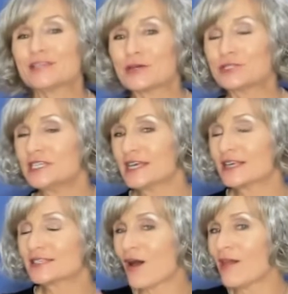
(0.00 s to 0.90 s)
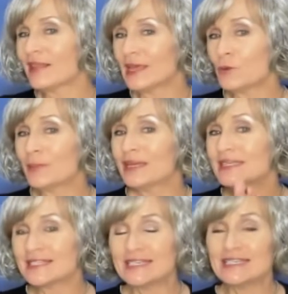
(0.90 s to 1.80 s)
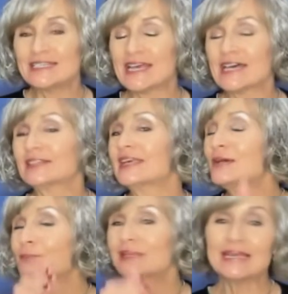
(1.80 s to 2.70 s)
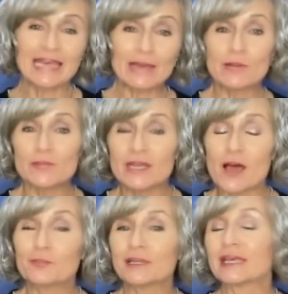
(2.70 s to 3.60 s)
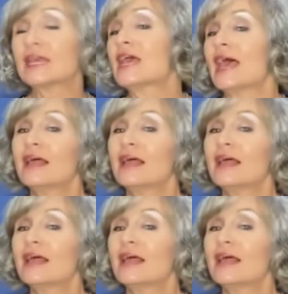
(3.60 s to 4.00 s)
So she tells all 8 women to sit down, play a game of Monopoly.